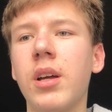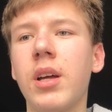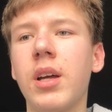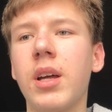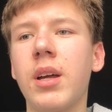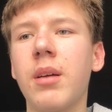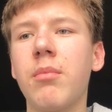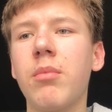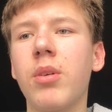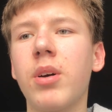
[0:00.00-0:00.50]

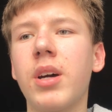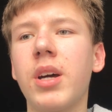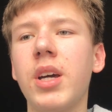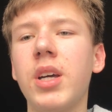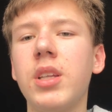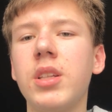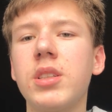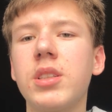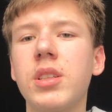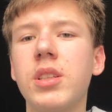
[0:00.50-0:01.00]
uh,
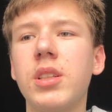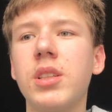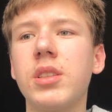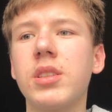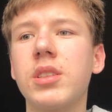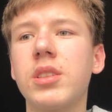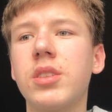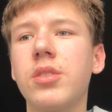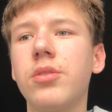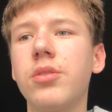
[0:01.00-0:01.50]
blocking
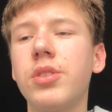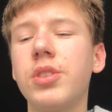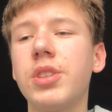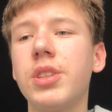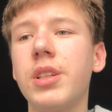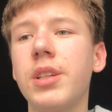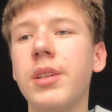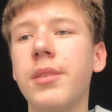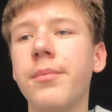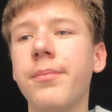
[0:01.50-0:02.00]

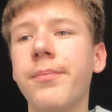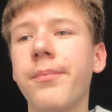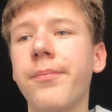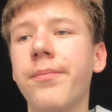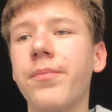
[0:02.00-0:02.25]
instruction